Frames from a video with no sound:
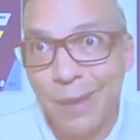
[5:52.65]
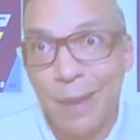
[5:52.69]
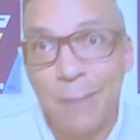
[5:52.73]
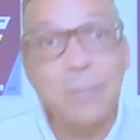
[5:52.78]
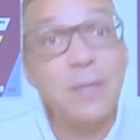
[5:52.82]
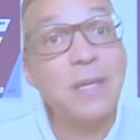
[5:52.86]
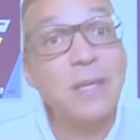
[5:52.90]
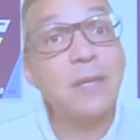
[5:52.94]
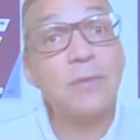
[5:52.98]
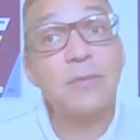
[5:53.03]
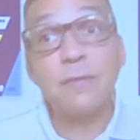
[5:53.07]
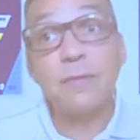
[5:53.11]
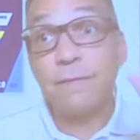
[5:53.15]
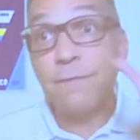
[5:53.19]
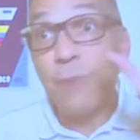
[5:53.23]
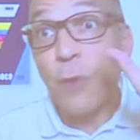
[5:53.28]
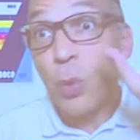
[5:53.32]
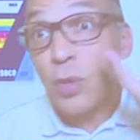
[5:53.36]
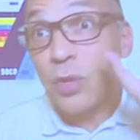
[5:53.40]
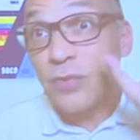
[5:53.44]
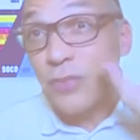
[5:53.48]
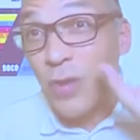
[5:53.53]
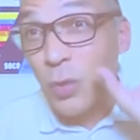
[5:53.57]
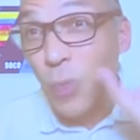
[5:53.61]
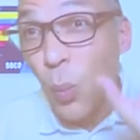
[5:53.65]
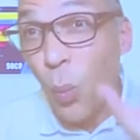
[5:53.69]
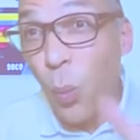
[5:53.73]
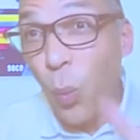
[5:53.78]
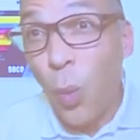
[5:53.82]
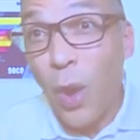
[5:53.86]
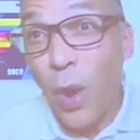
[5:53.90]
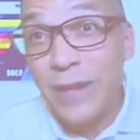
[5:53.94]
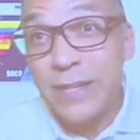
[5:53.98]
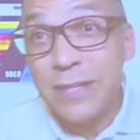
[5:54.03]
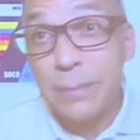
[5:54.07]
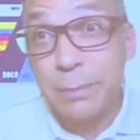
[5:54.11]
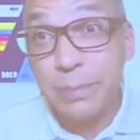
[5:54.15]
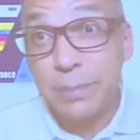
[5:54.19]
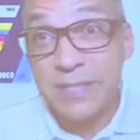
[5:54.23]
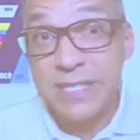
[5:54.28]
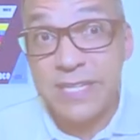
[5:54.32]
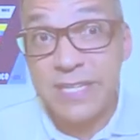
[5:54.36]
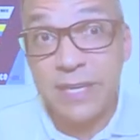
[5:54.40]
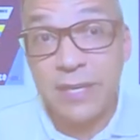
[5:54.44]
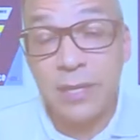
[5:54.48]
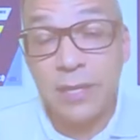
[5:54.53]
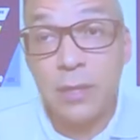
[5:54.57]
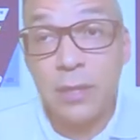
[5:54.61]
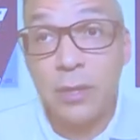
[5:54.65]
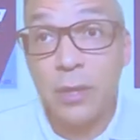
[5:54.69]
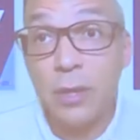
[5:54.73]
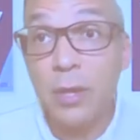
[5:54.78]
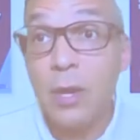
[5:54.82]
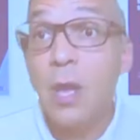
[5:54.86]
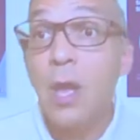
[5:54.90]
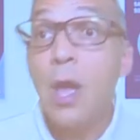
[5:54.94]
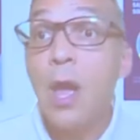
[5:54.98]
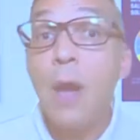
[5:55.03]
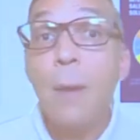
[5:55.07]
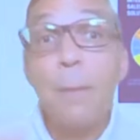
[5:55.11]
I'm going to focus on one in particular,